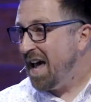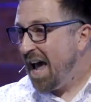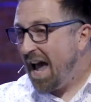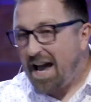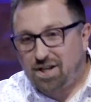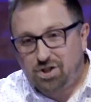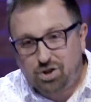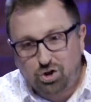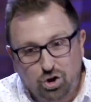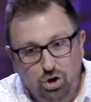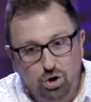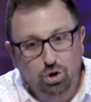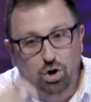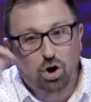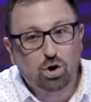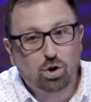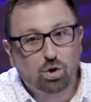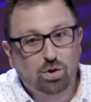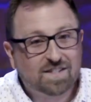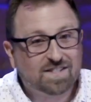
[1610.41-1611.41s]
as you
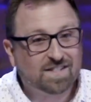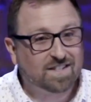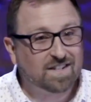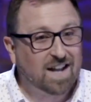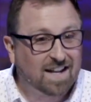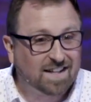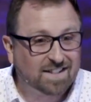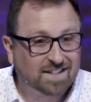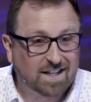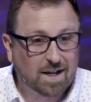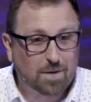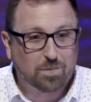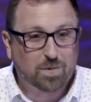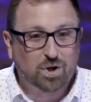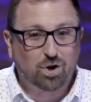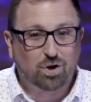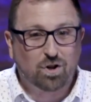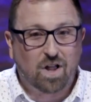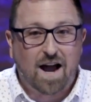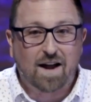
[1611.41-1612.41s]
go to this next step in
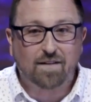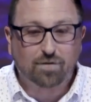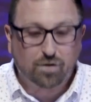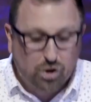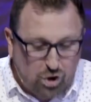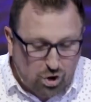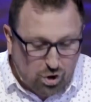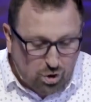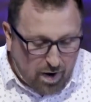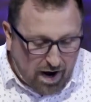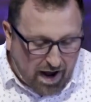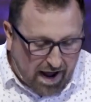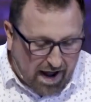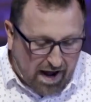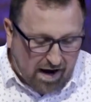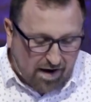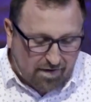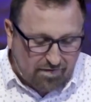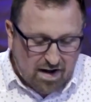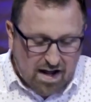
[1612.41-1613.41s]
your life, you
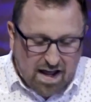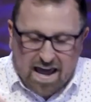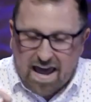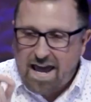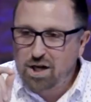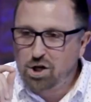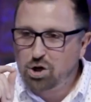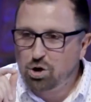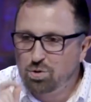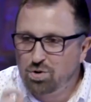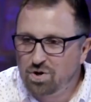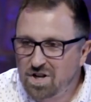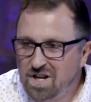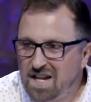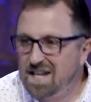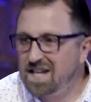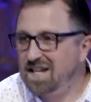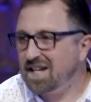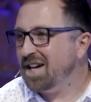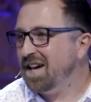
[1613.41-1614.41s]
have a
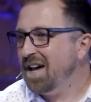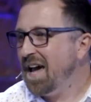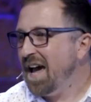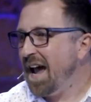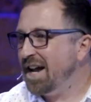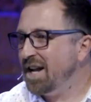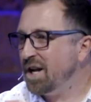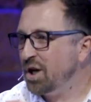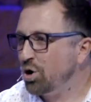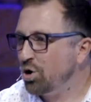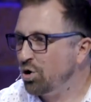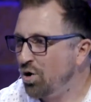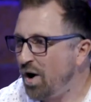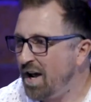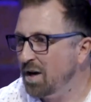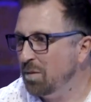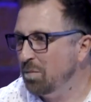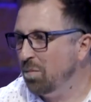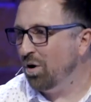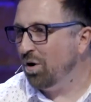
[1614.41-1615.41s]
unique and
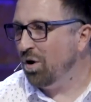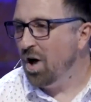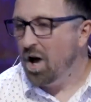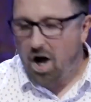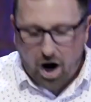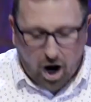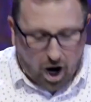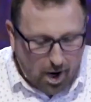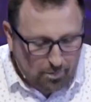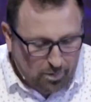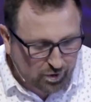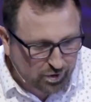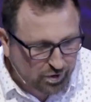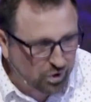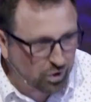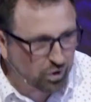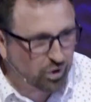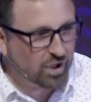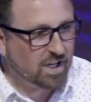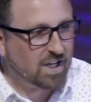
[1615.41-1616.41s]
incredible
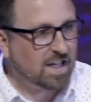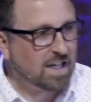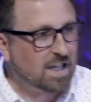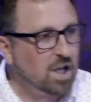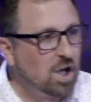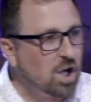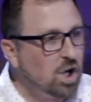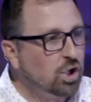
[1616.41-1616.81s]
opportunity.